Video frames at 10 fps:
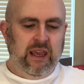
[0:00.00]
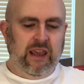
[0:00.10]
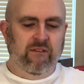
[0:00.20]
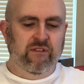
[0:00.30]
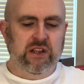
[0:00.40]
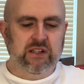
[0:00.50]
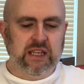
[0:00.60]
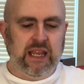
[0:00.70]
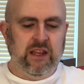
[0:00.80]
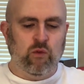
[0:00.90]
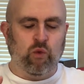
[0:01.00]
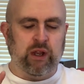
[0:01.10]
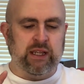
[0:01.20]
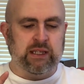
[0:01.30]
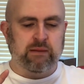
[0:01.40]
It feels like it
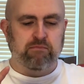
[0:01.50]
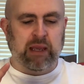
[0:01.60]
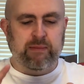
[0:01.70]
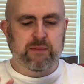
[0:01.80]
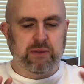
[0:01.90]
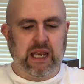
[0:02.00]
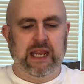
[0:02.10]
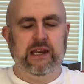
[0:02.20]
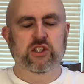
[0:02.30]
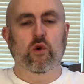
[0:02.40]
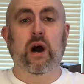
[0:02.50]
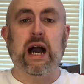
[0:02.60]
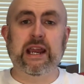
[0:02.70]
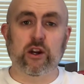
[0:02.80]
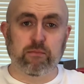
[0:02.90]
was maybe played to a
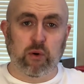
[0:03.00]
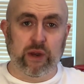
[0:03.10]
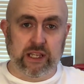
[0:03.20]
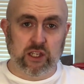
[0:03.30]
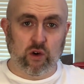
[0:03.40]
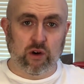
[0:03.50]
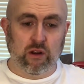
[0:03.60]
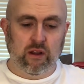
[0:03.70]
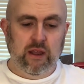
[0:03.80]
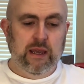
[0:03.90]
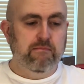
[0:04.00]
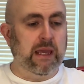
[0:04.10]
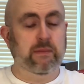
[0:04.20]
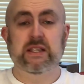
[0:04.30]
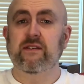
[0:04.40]
higher point total,
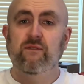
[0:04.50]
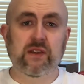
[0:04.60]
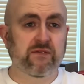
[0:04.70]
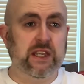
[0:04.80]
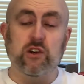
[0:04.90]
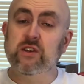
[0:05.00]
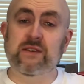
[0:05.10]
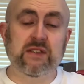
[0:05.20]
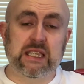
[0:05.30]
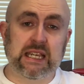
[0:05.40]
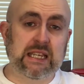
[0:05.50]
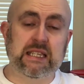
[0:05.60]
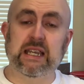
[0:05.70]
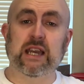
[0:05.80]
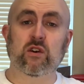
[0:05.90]
maybe to 50 or even
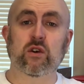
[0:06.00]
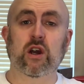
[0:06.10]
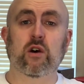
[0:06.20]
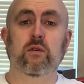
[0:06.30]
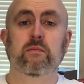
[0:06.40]
60, I don't know.